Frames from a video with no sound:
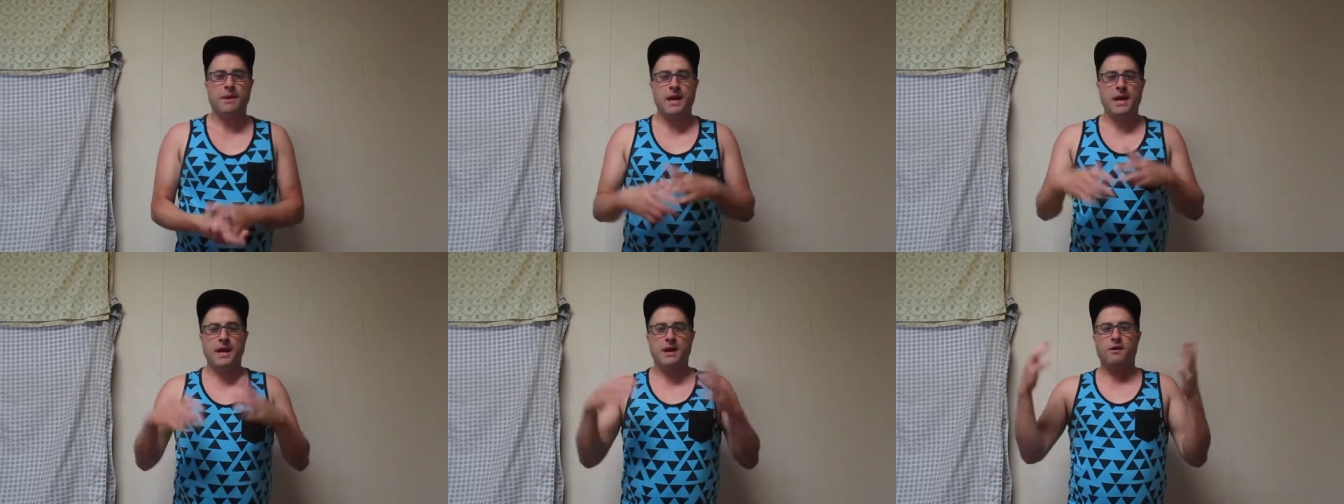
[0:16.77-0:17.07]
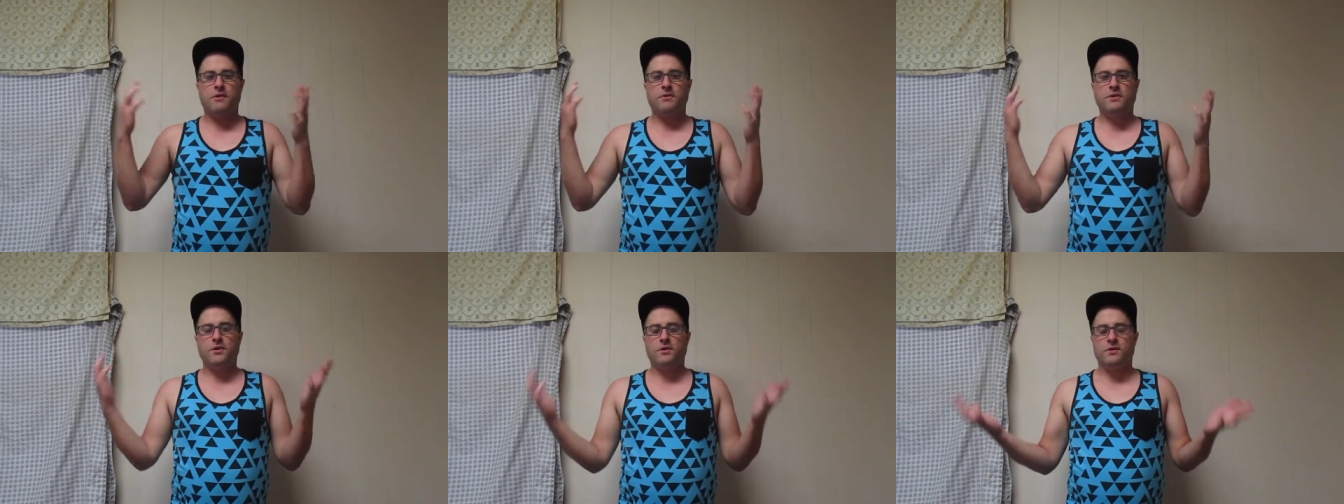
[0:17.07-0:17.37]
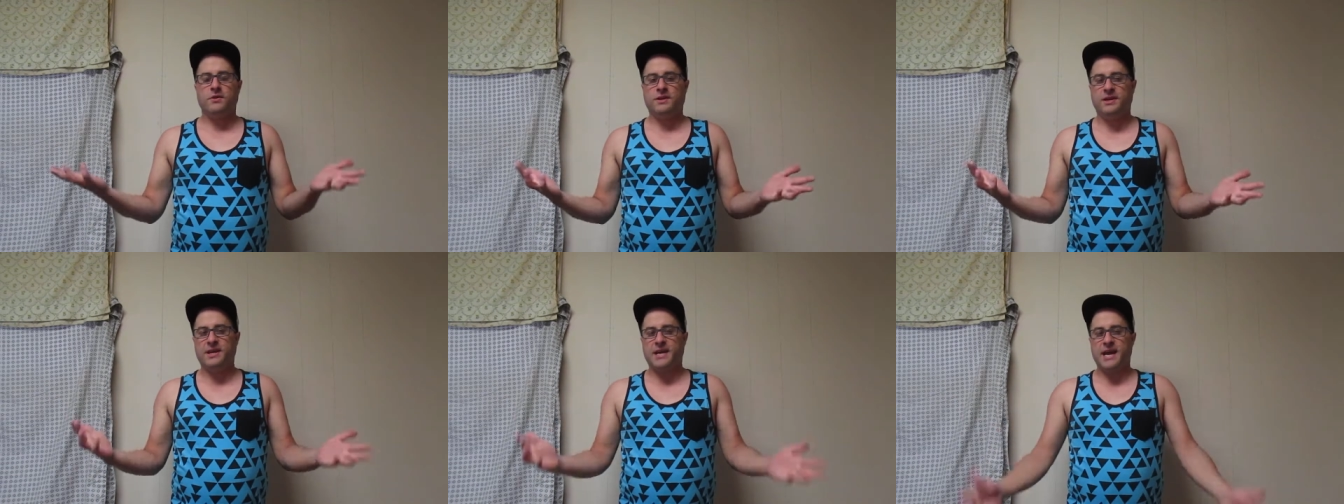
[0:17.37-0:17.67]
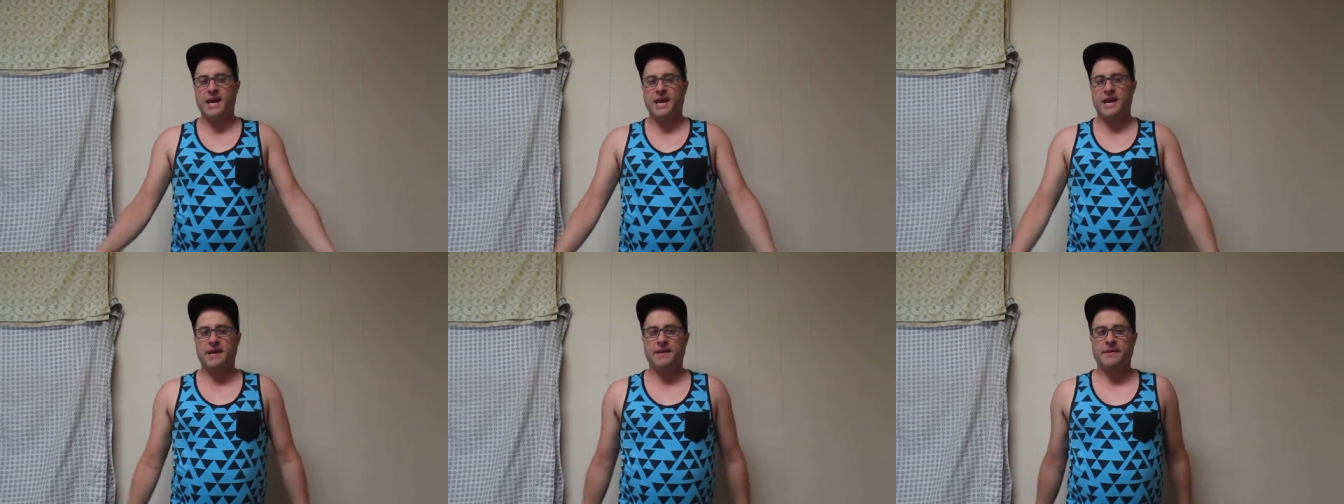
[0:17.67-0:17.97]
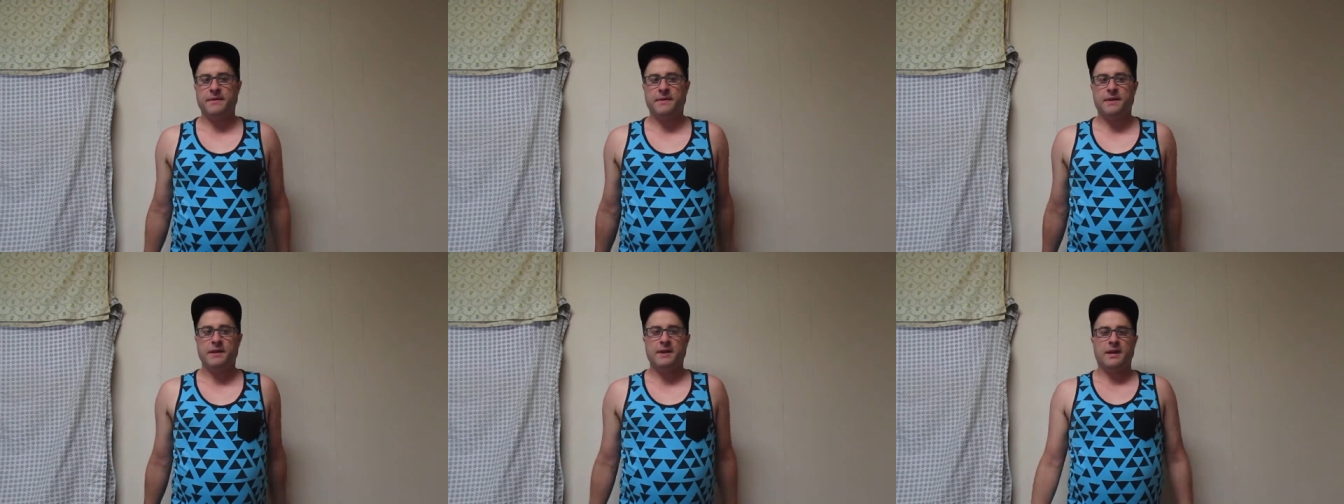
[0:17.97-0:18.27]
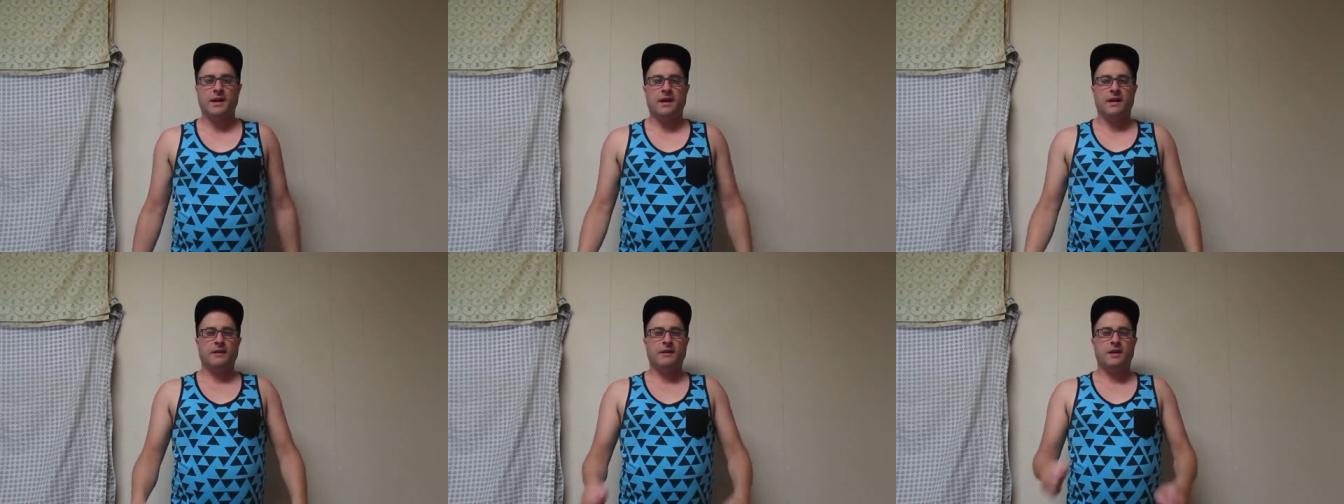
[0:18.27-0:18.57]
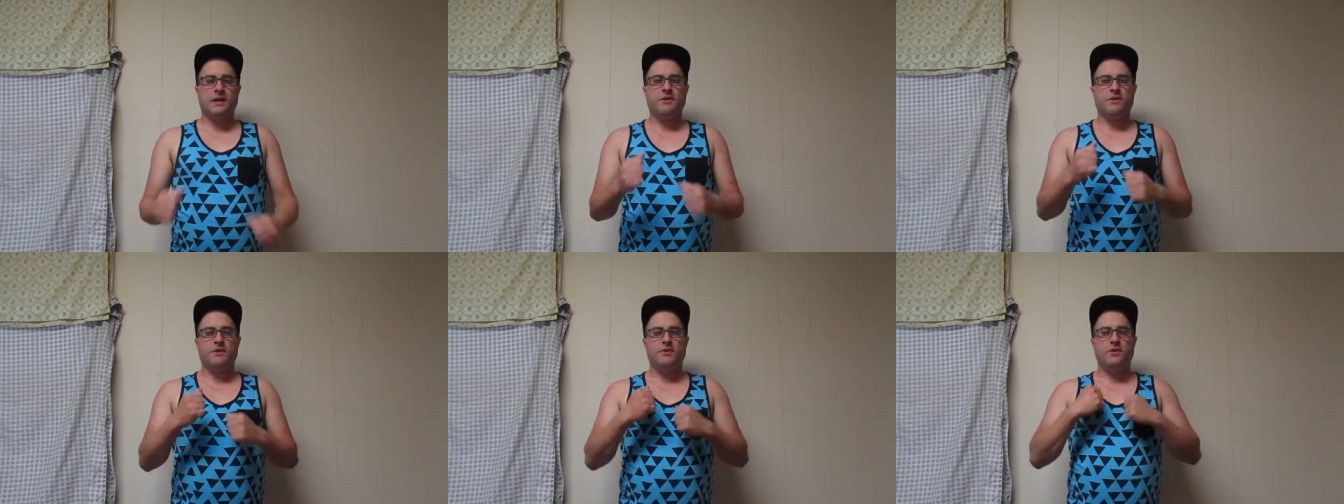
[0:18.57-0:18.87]
y'all doing today? I'm
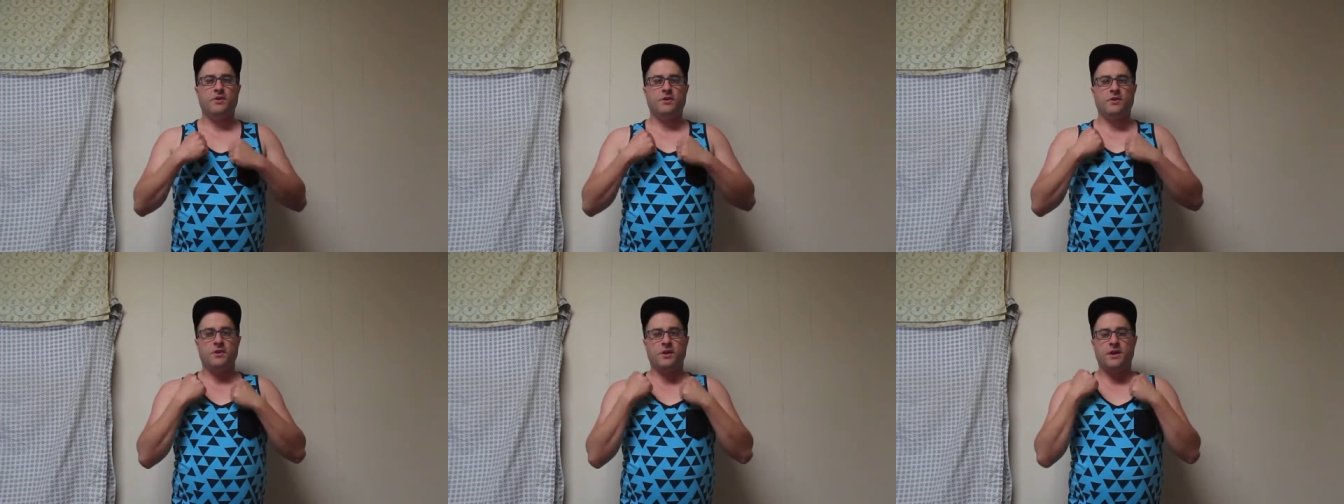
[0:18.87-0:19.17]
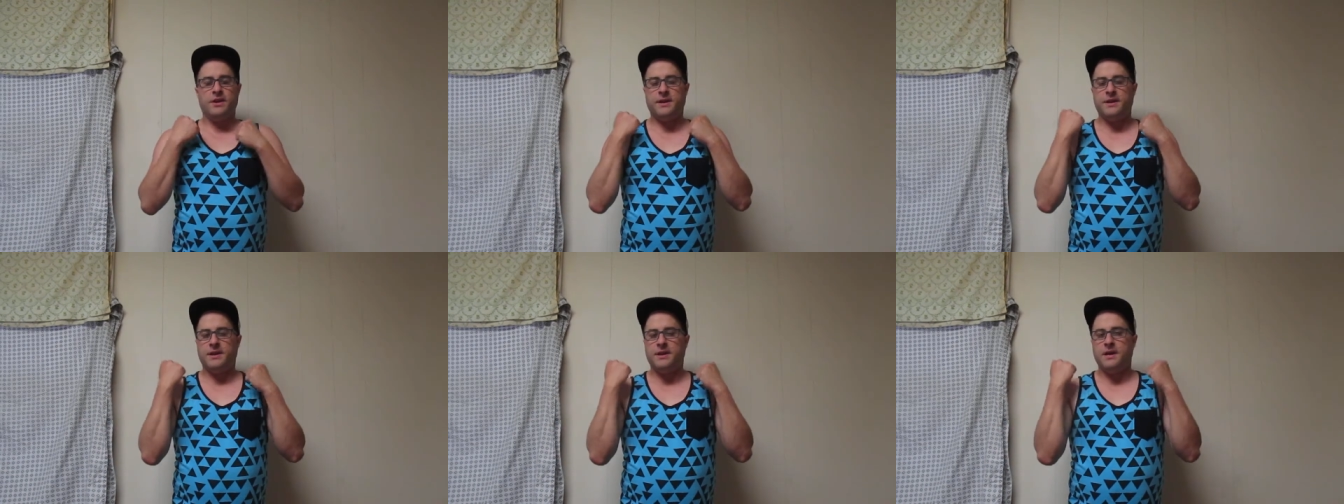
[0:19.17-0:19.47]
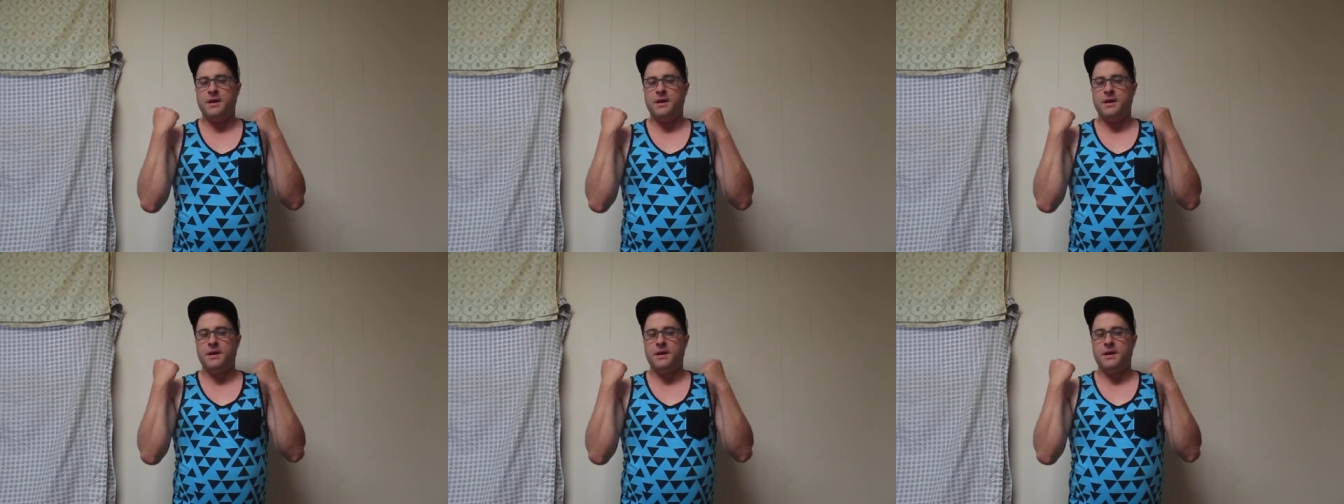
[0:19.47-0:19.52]
glad y'all doing good.